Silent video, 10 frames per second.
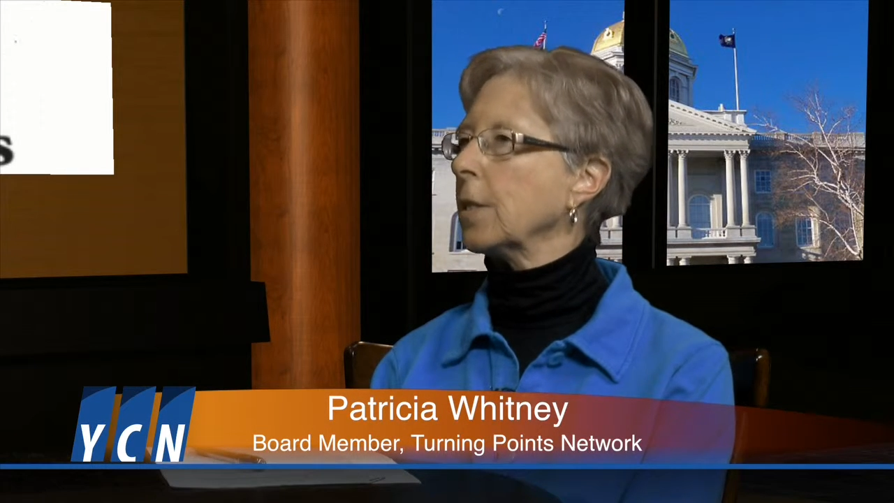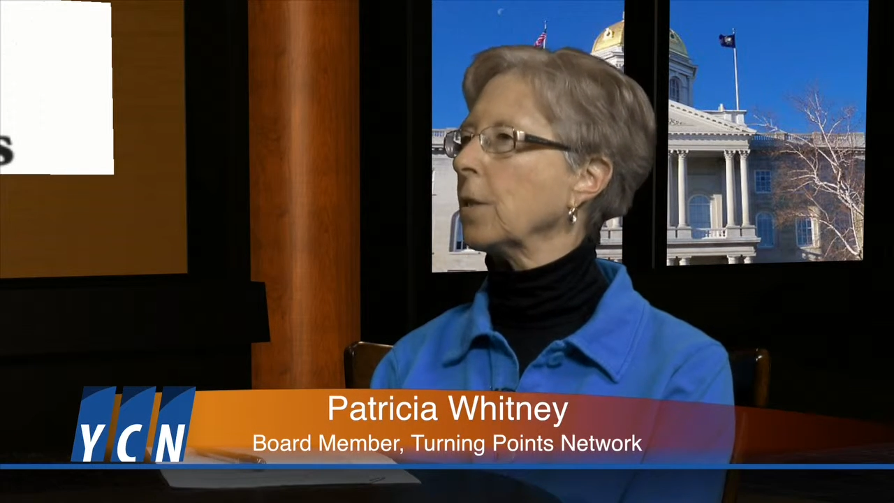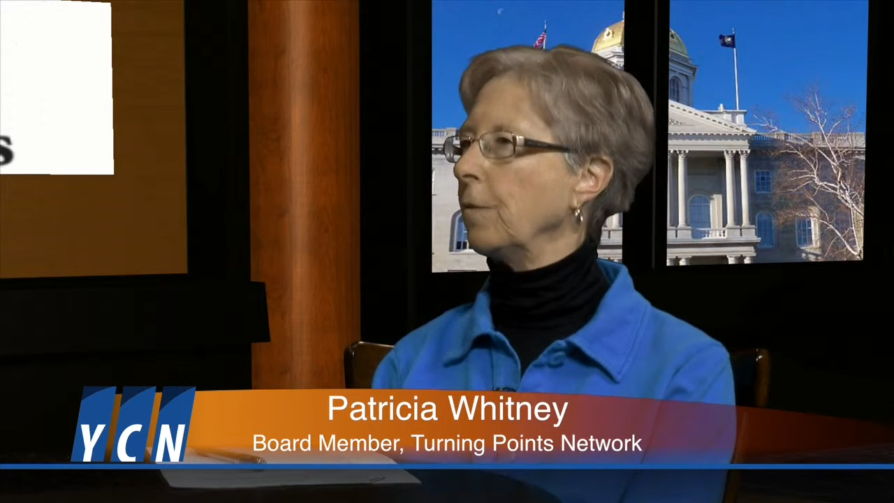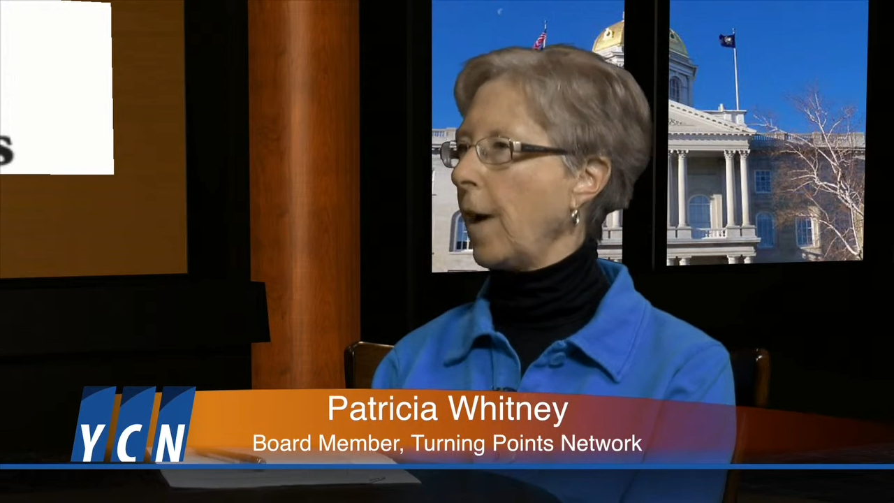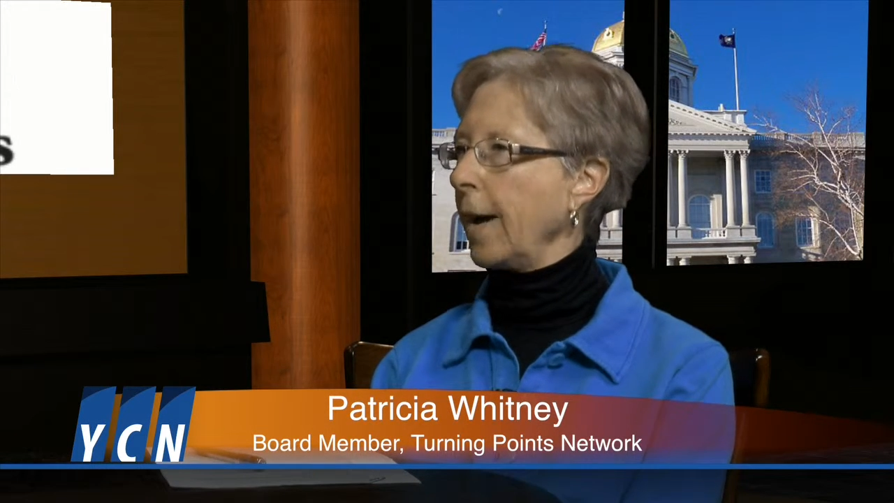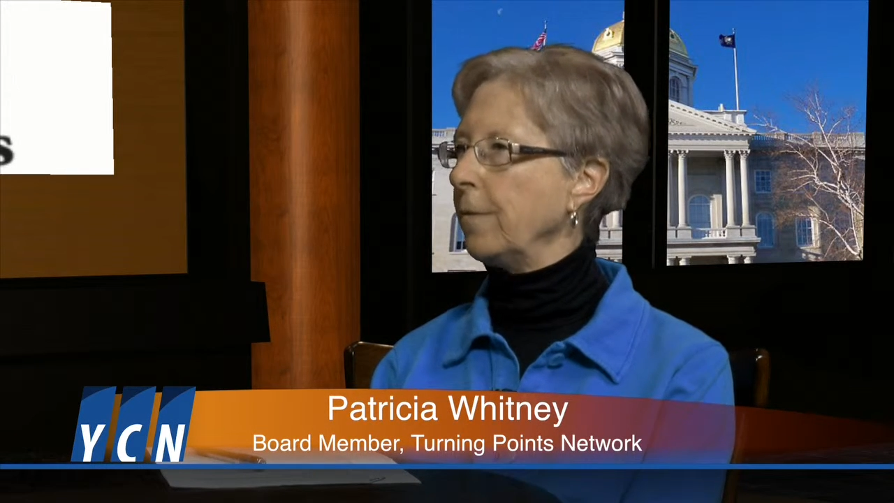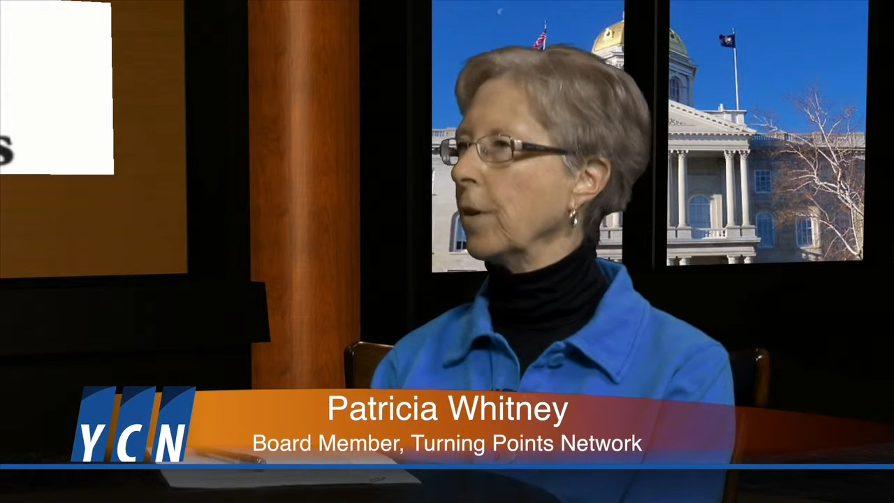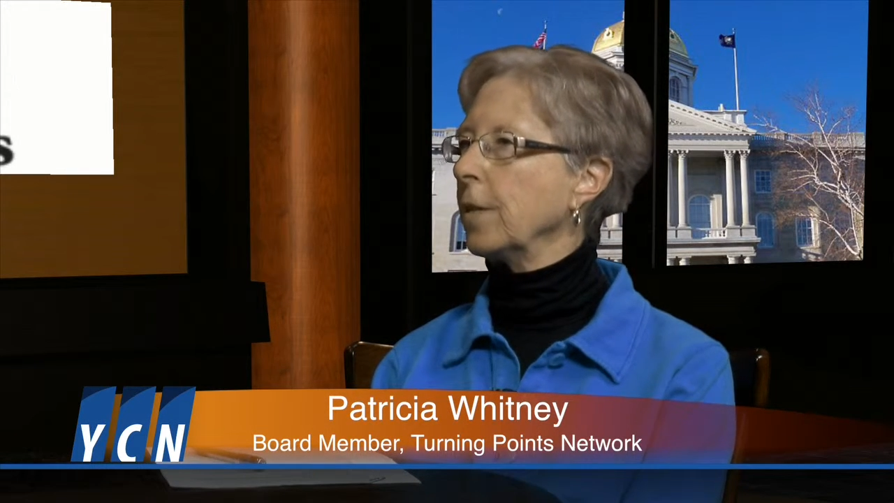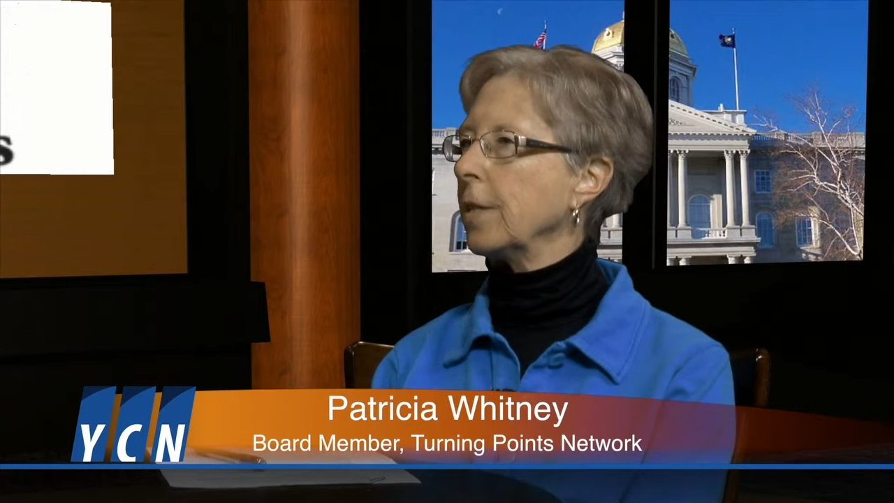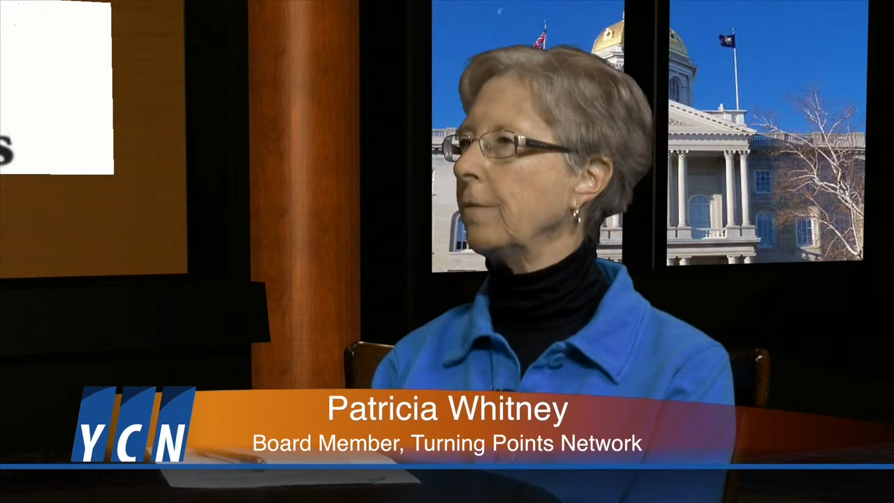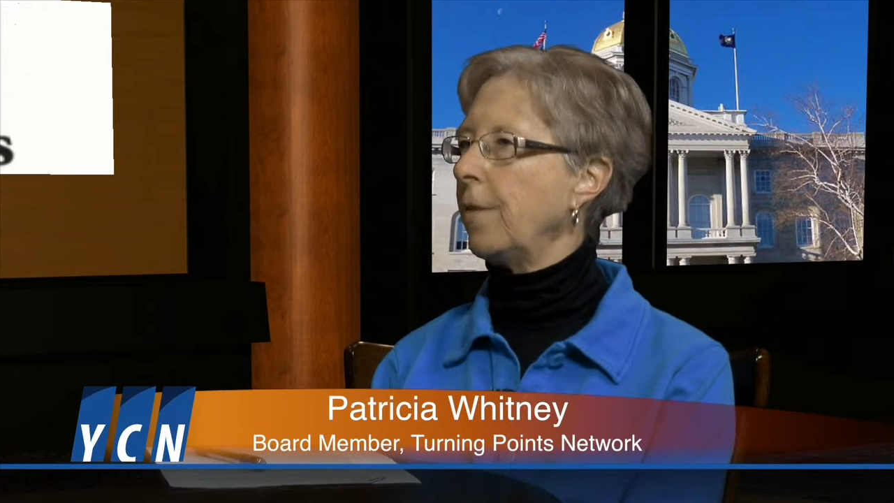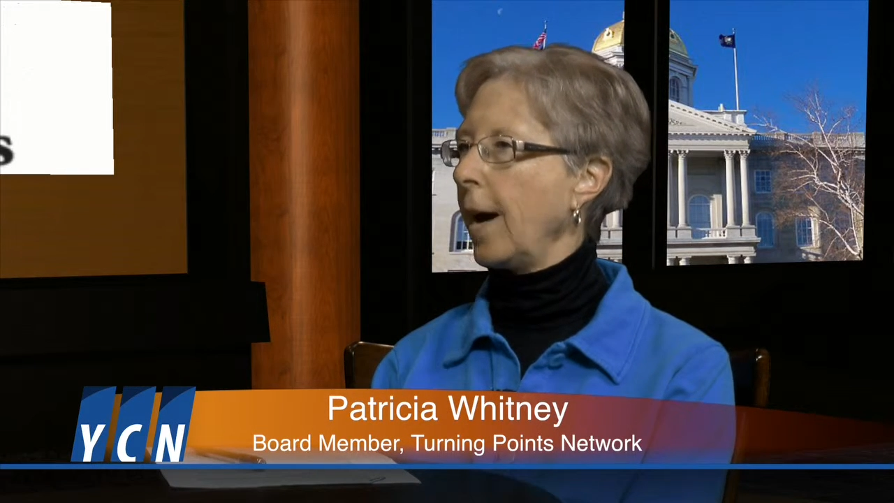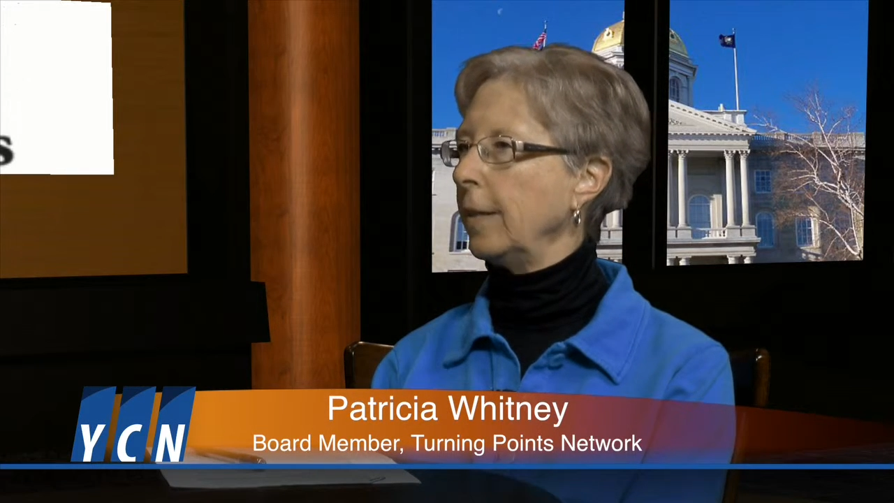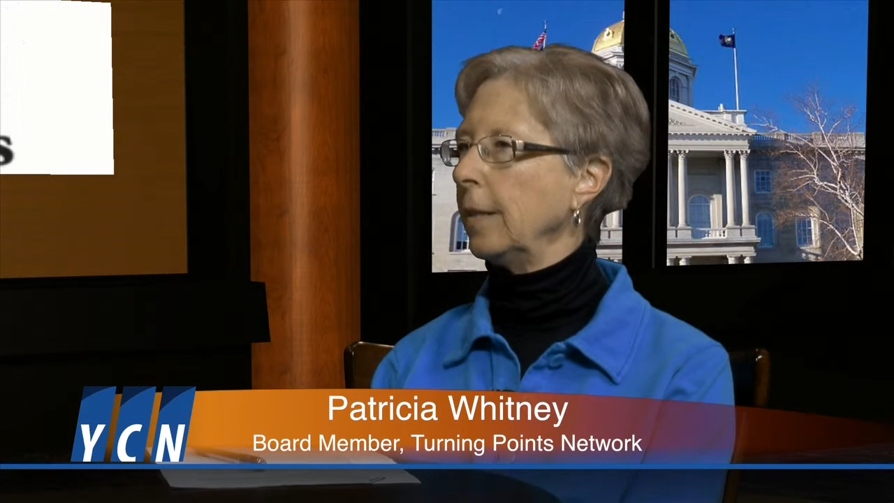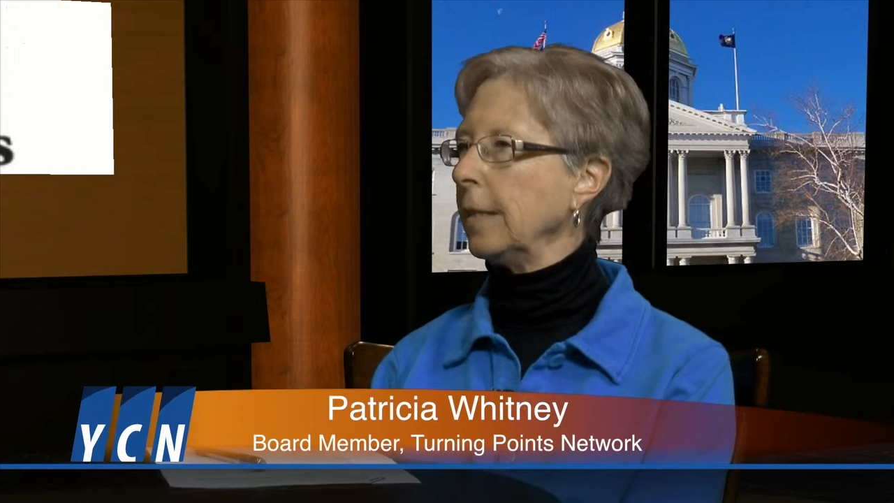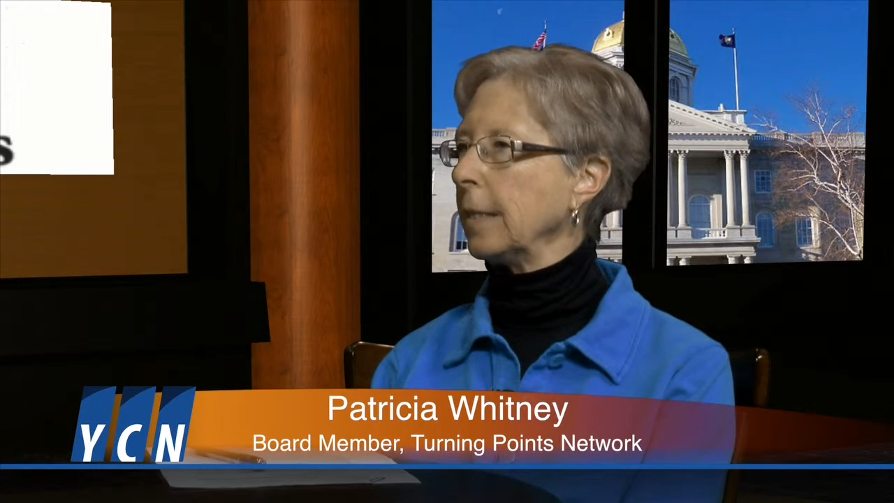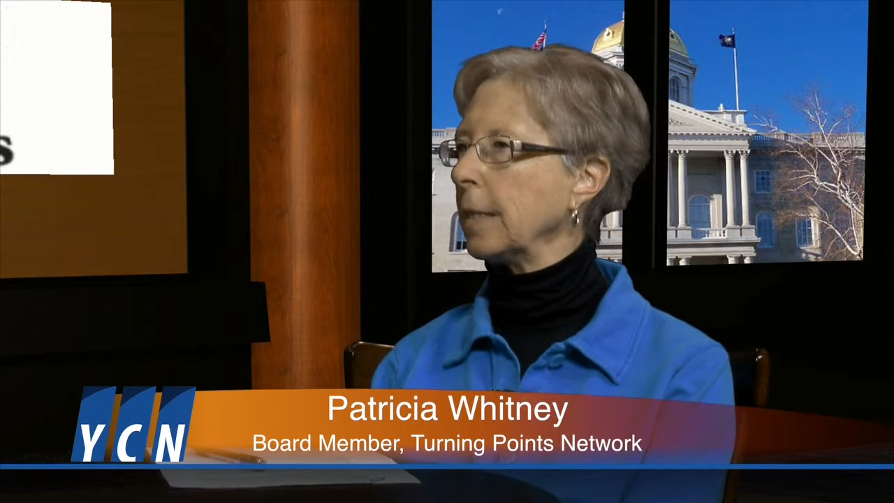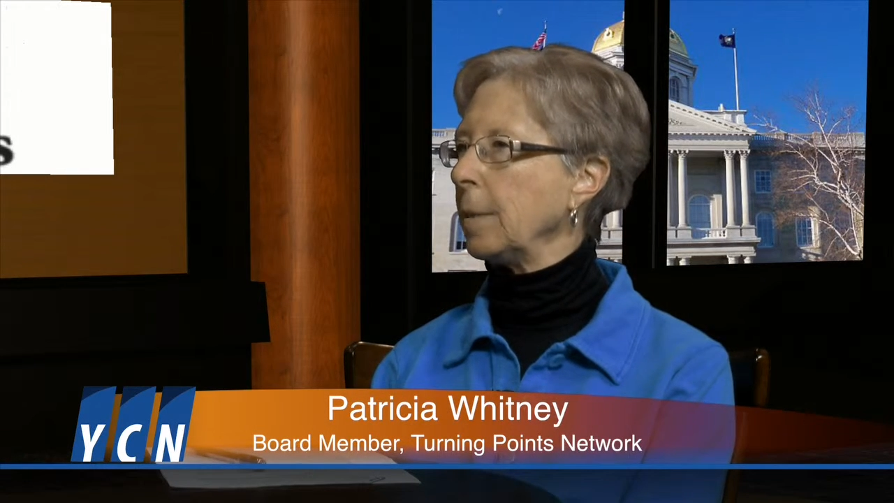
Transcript: survivors of violence,